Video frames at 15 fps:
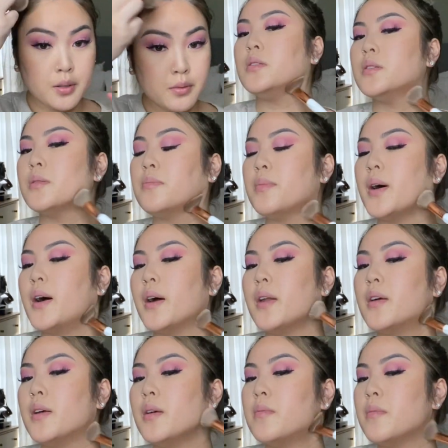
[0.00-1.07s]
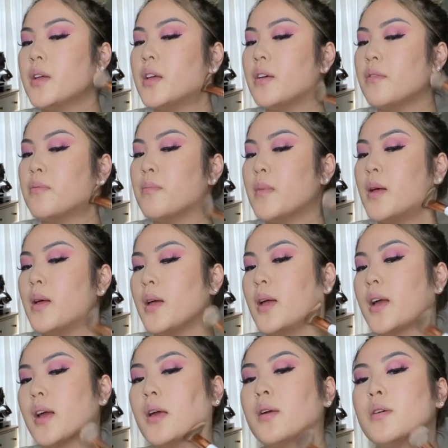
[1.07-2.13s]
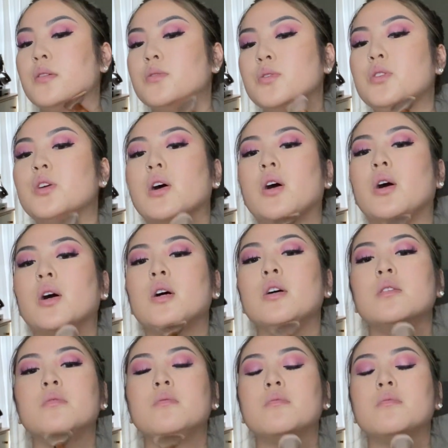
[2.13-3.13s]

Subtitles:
Do the bottom of my jaw.